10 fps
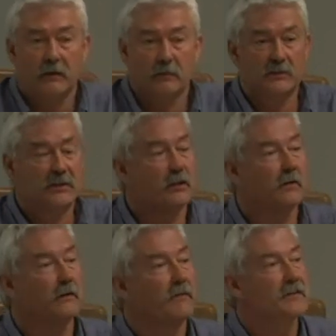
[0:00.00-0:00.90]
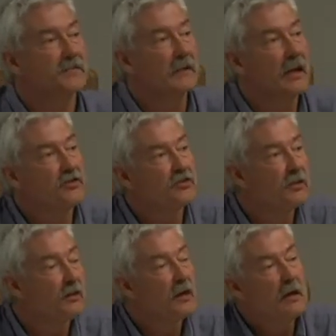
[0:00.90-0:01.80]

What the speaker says: a particular investigation.